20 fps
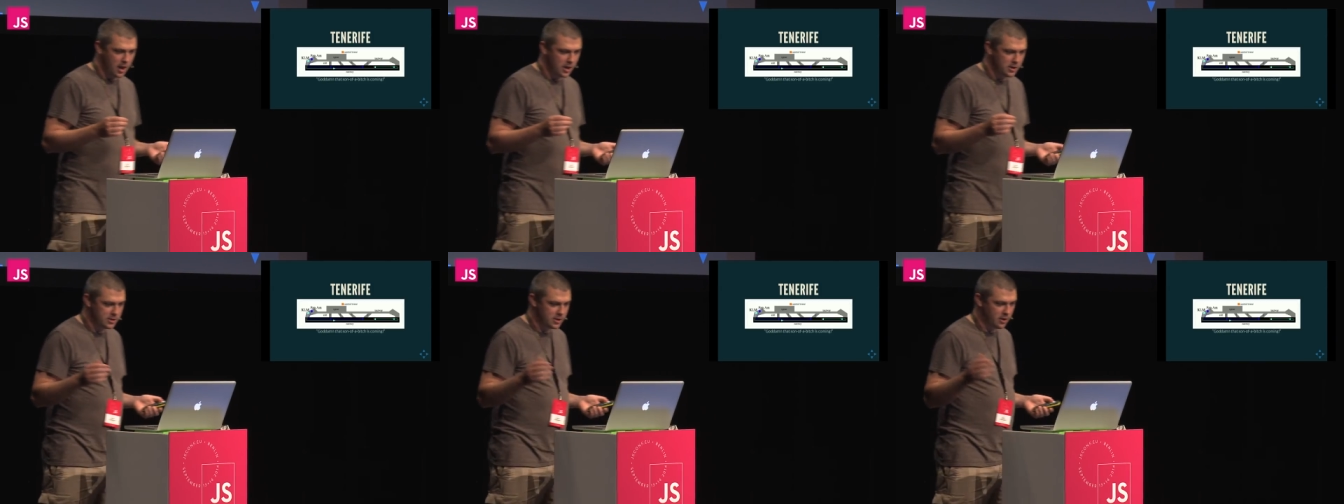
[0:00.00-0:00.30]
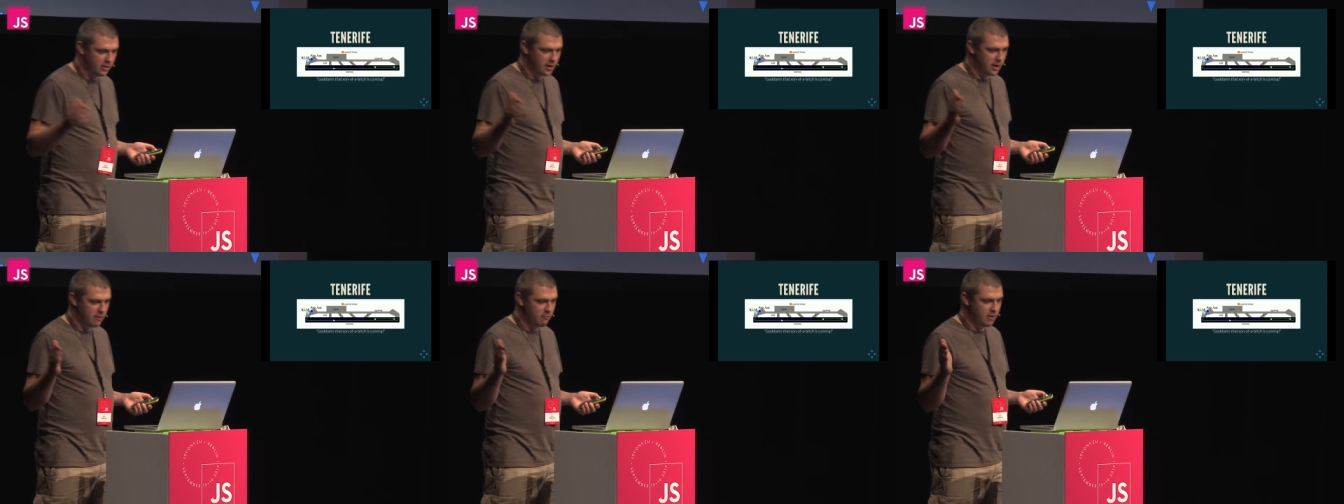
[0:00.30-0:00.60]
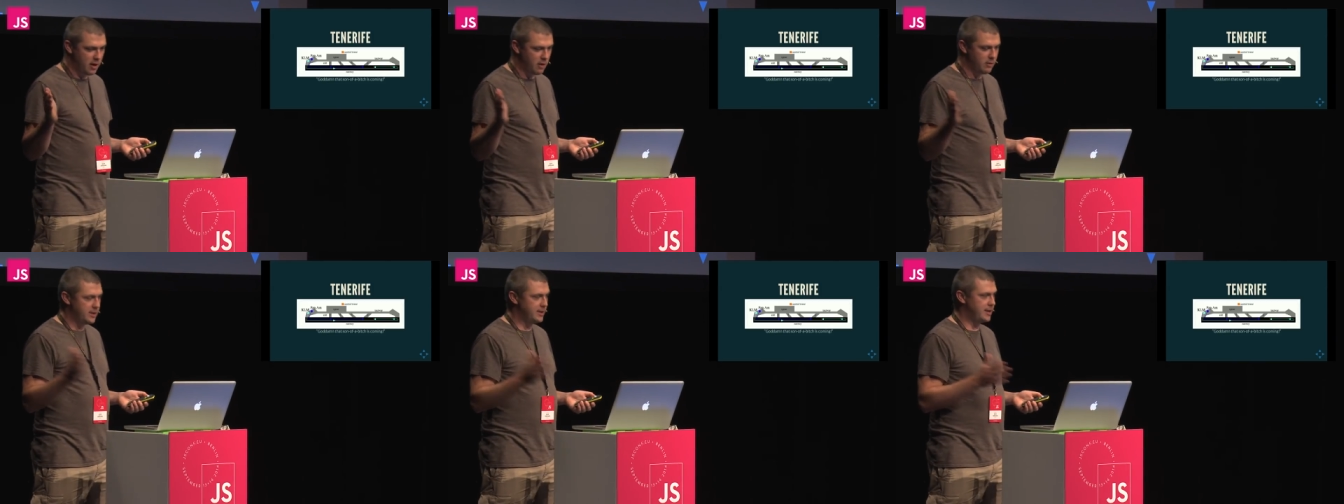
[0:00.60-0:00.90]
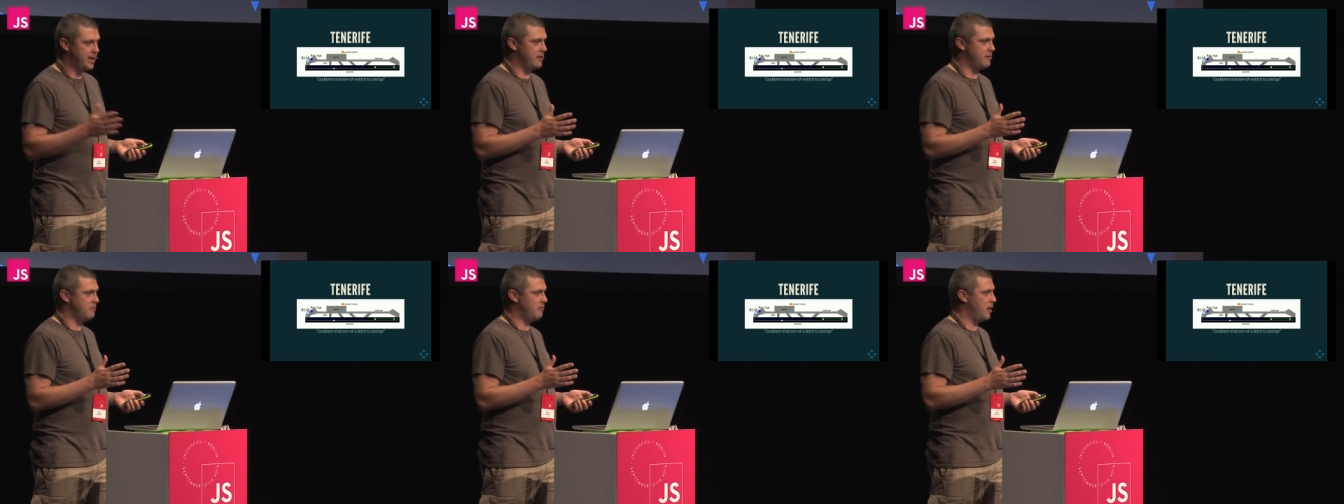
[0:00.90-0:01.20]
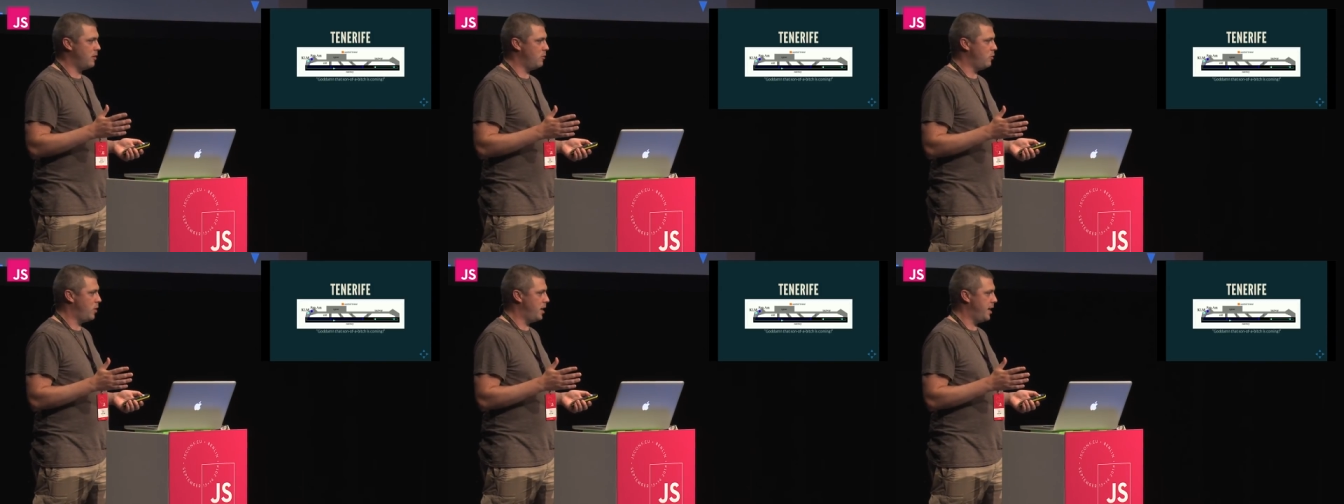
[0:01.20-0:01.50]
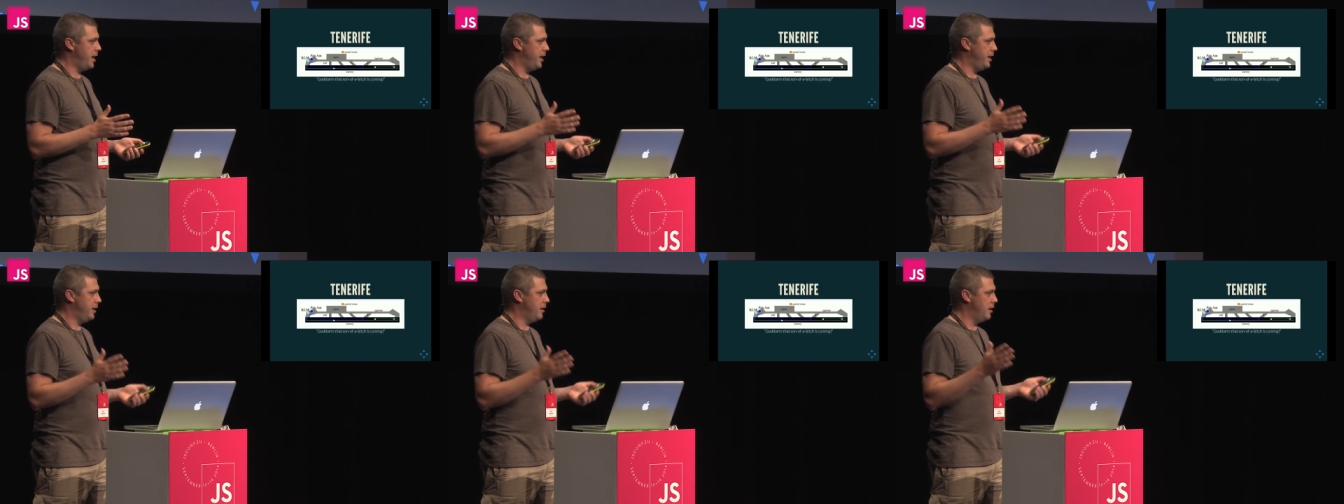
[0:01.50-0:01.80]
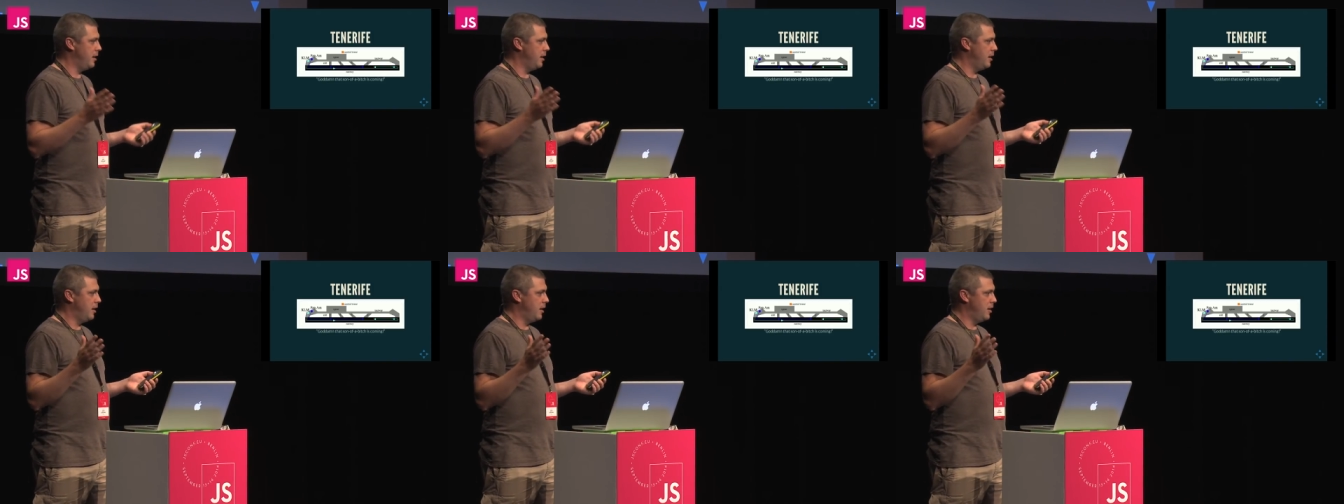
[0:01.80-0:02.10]
So they're rolling down the runway.
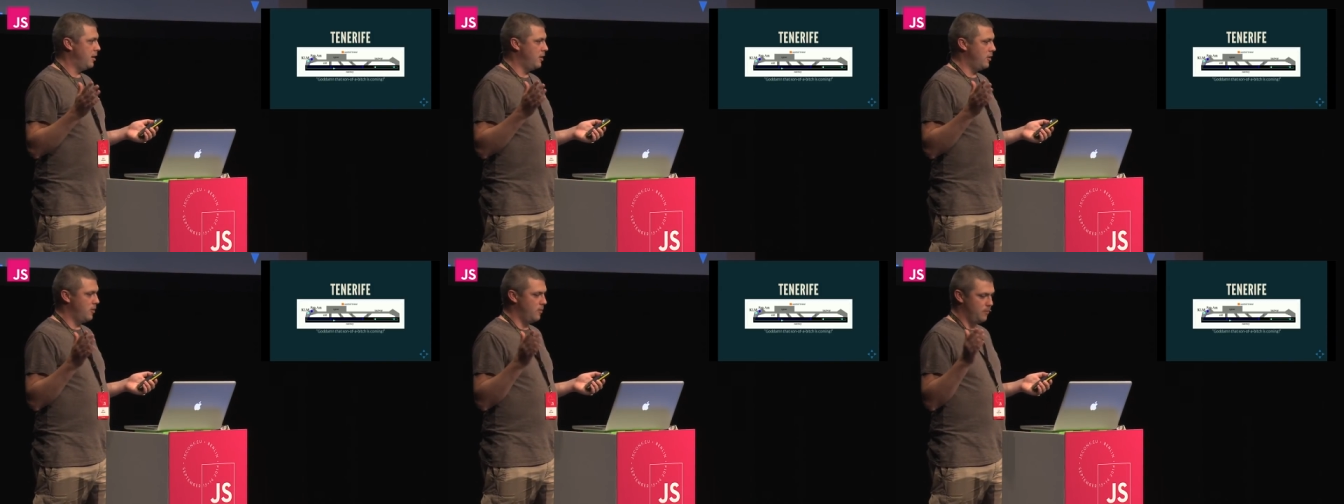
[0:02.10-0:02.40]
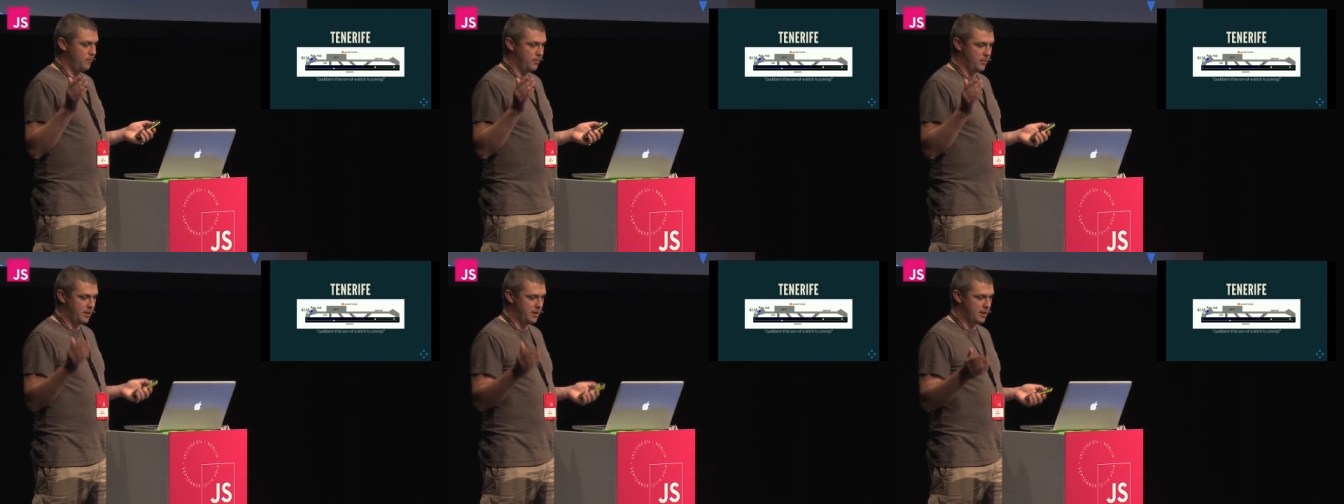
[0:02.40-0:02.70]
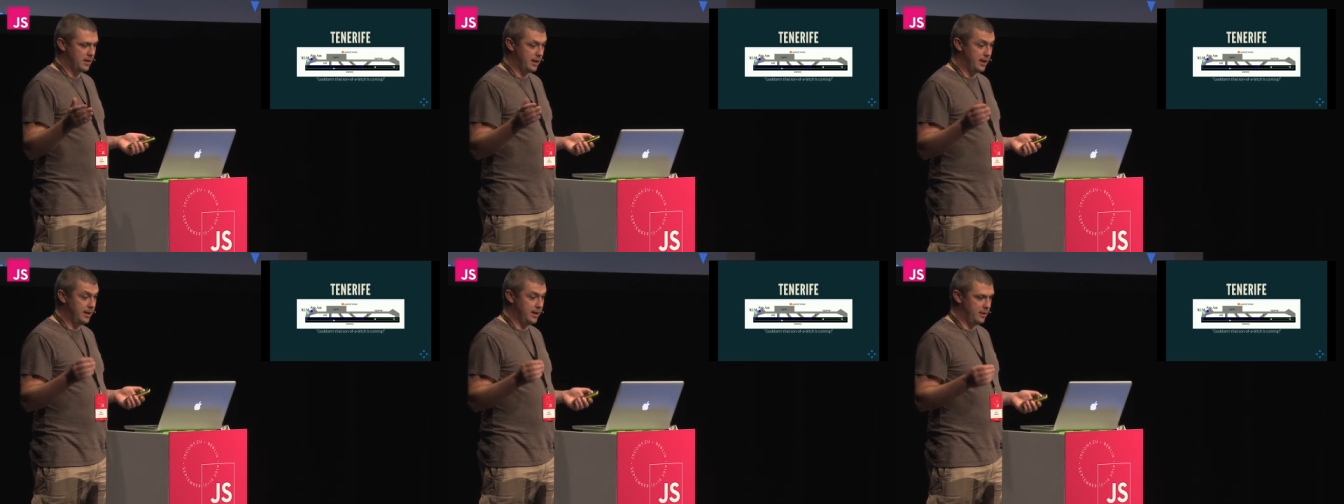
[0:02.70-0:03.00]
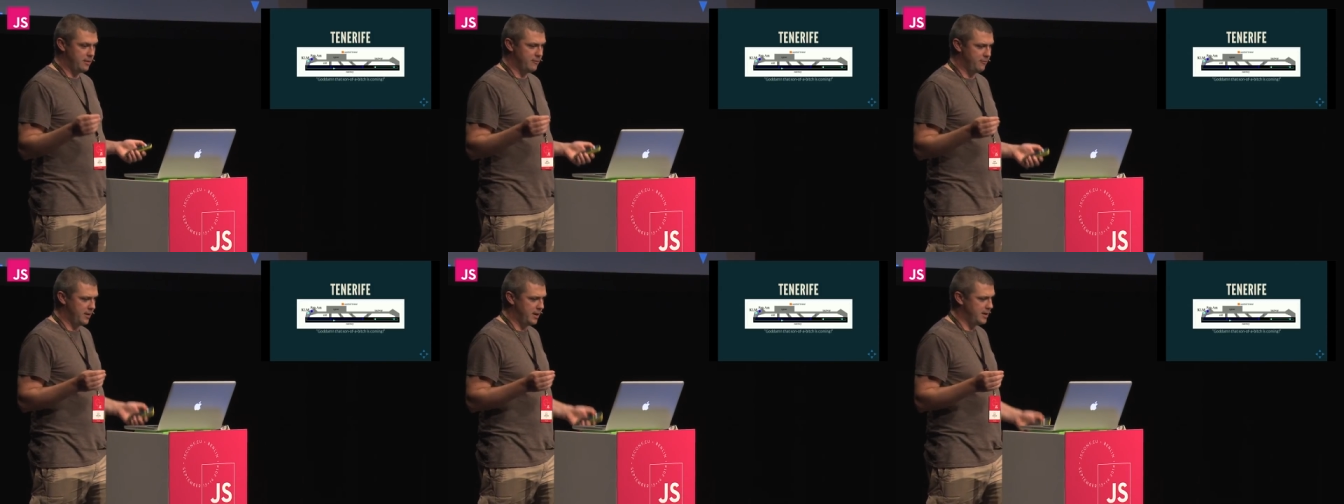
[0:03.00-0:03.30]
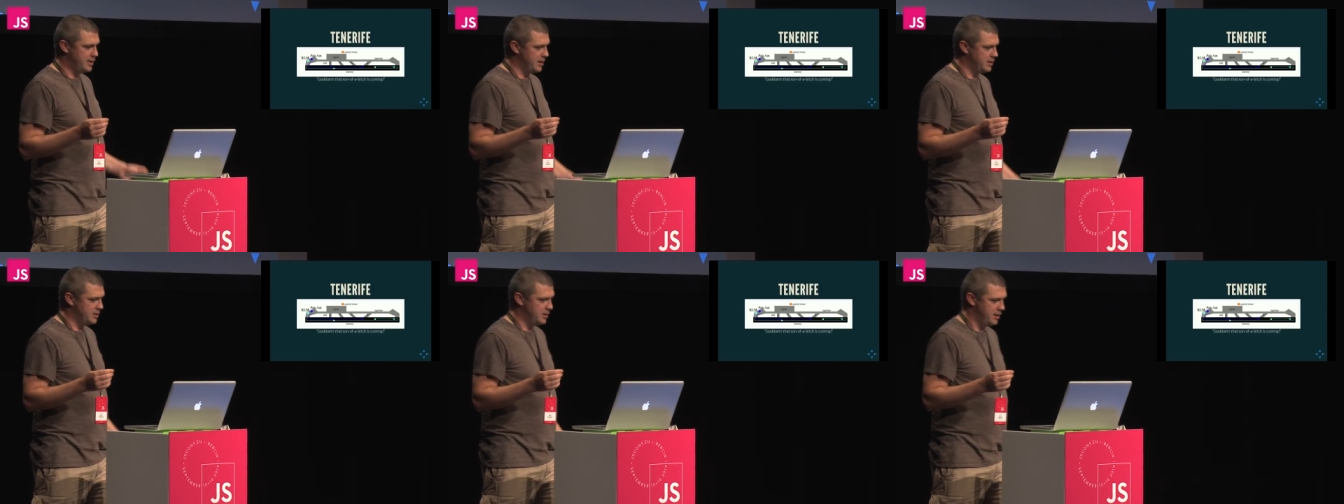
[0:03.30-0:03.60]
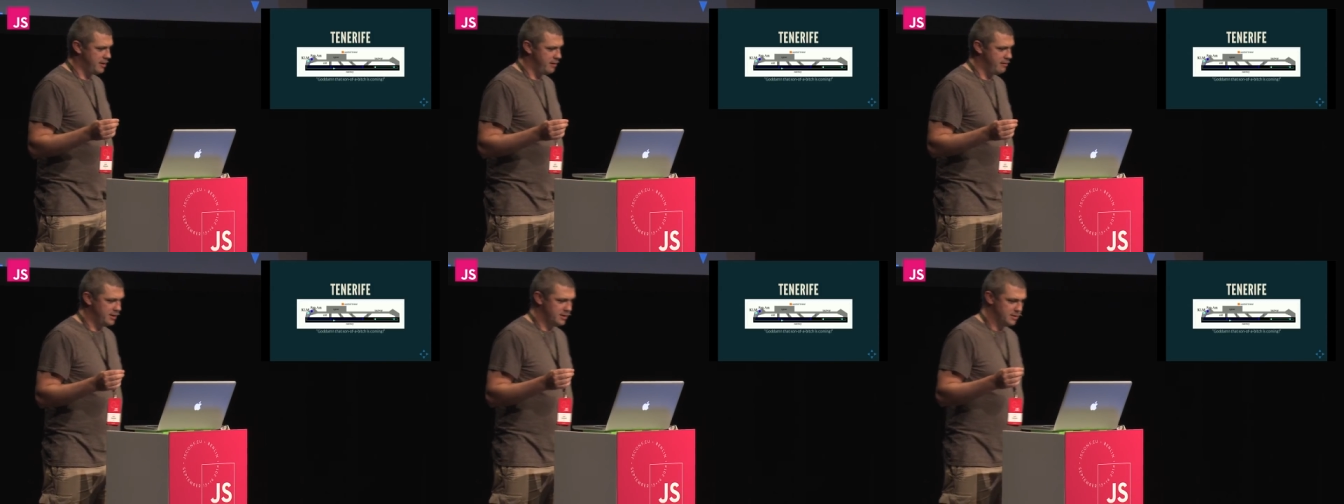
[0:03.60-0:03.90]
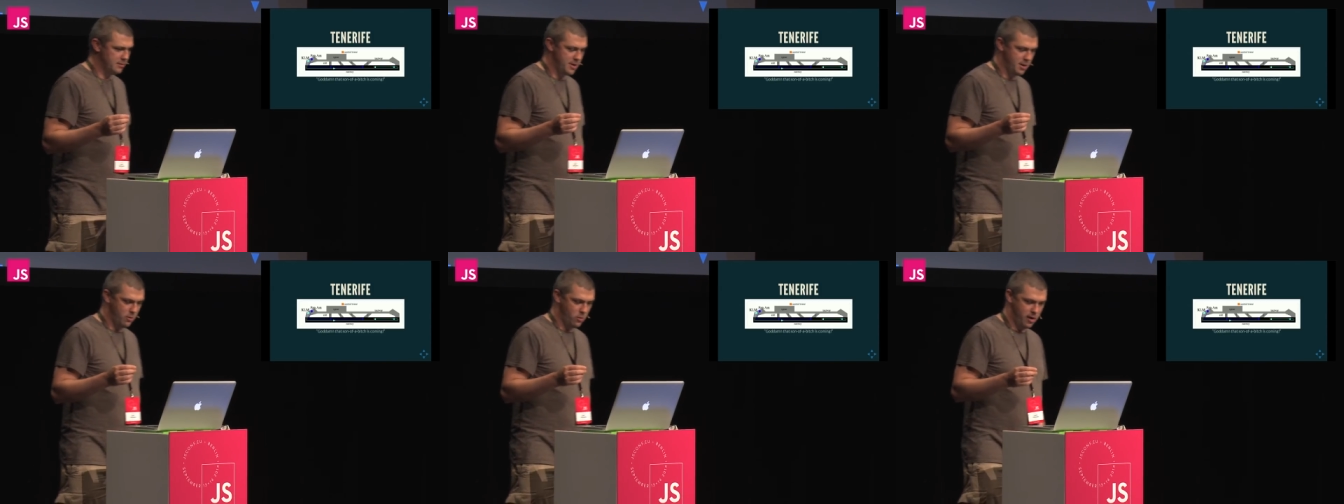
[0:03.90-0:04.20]
Clearly, the flight engineer is
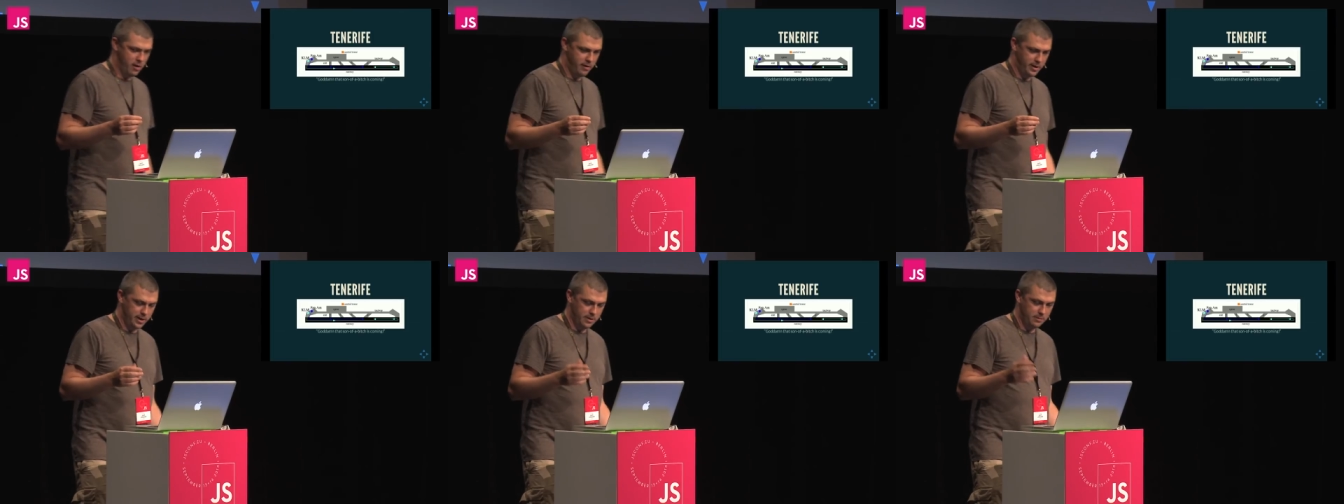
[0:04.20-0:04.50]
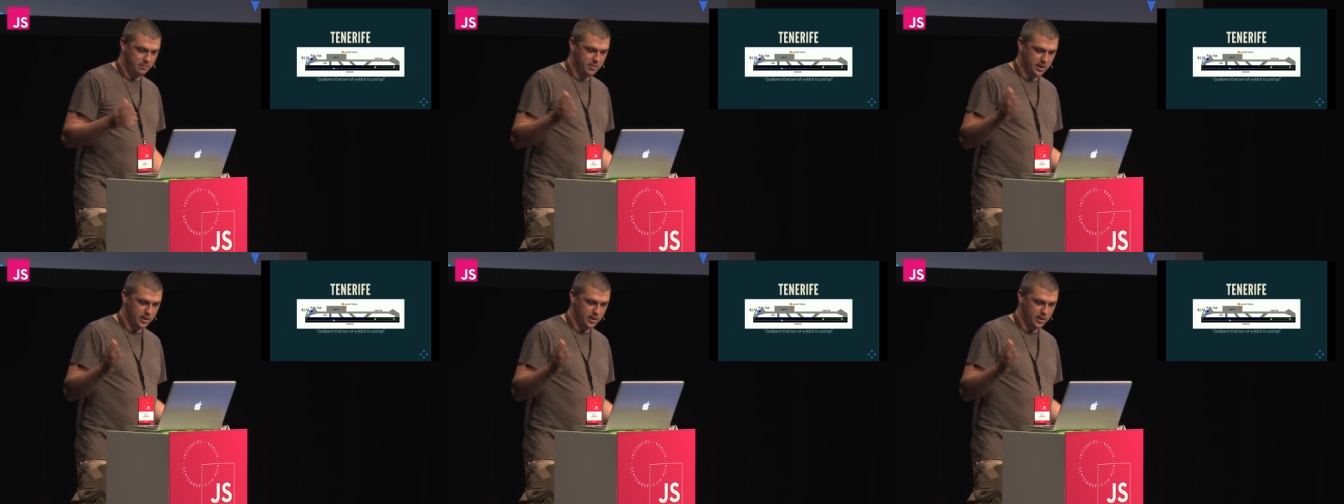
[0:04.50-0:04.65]
a bit worried,